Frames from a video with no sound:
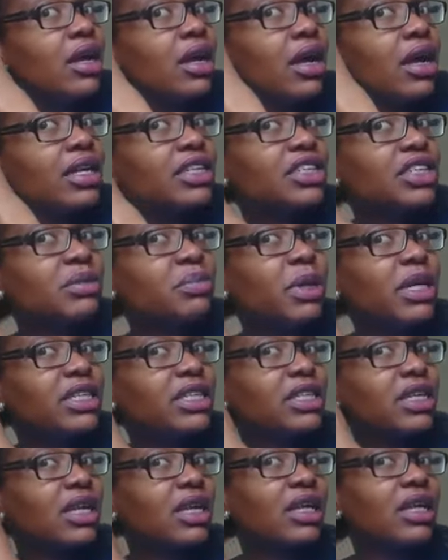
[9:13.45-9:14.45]
I just
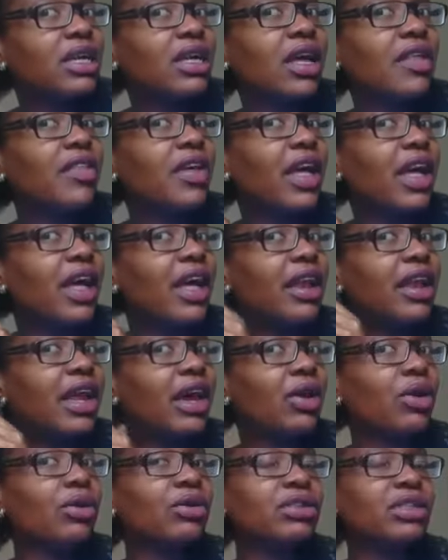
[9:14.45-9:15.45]
basically get the hair
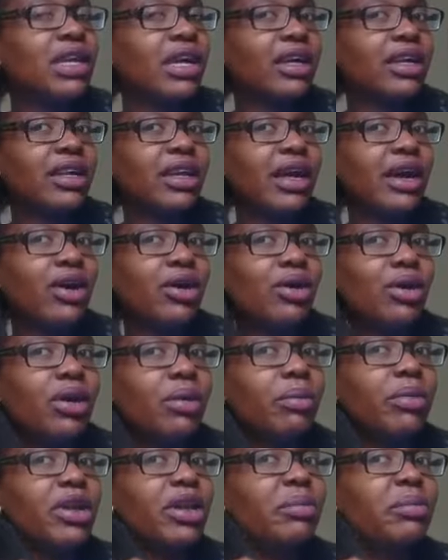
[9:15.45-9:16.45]
now, because I can now
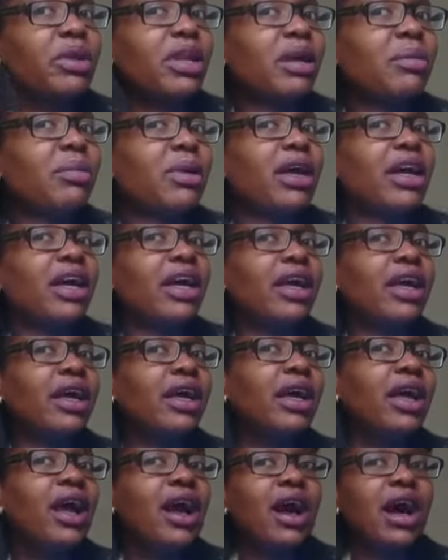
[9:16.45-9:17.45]
manipulate my hair.
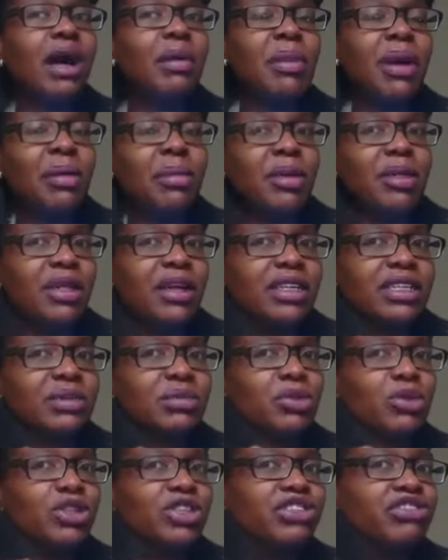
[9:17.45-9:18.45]
I'm happy that it's
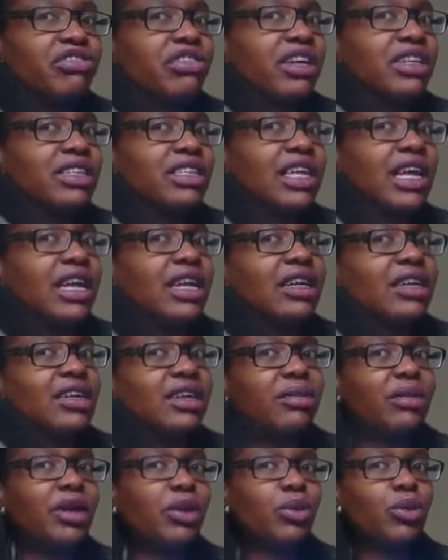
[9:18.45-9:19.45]
moisturized, and
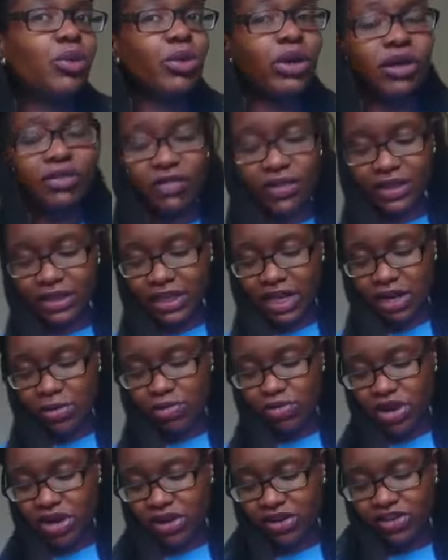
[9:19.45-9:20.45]
if there's any
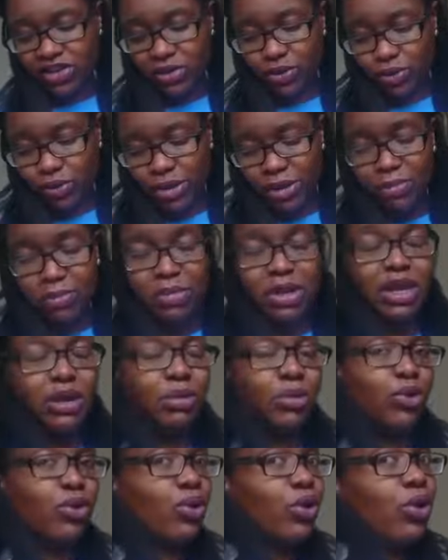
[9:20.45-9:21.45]
breakage, it will be
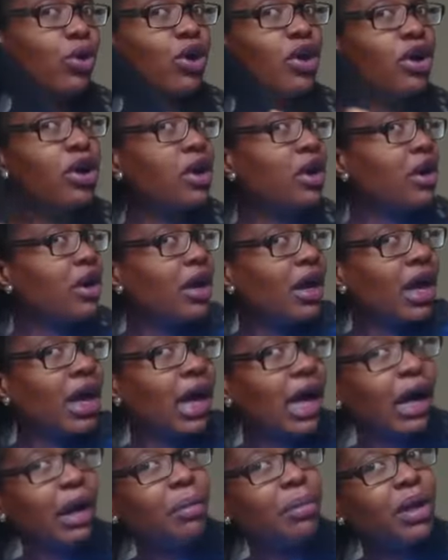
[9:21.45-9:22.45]
minimal,
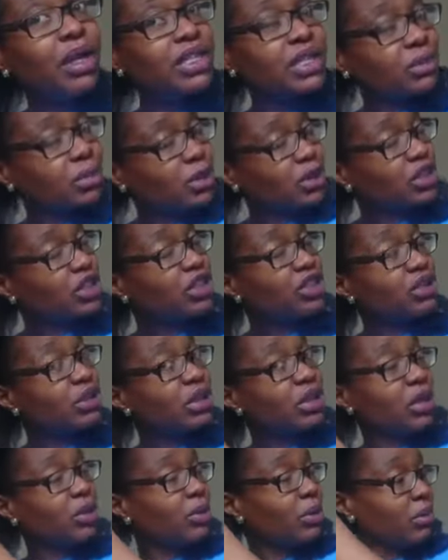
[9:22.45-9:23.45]
as opposed to
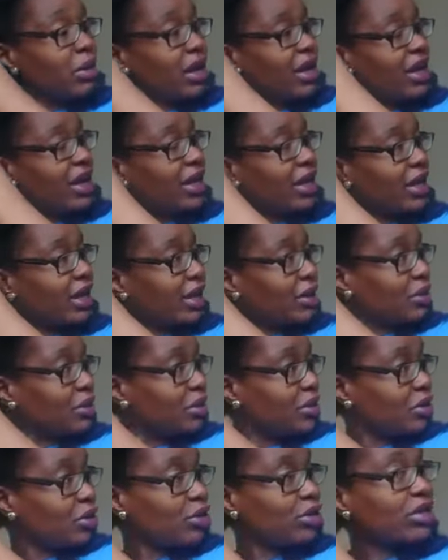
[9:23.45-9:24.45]
doing it when my hair
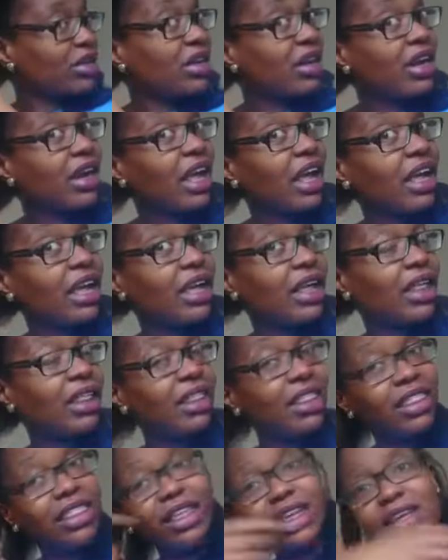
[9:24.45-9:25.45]
looked like
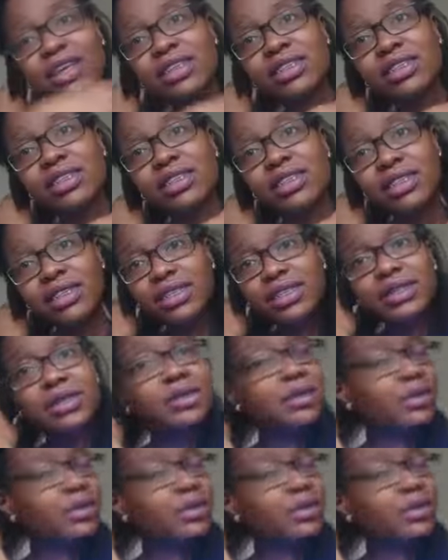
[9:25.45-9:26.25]
this.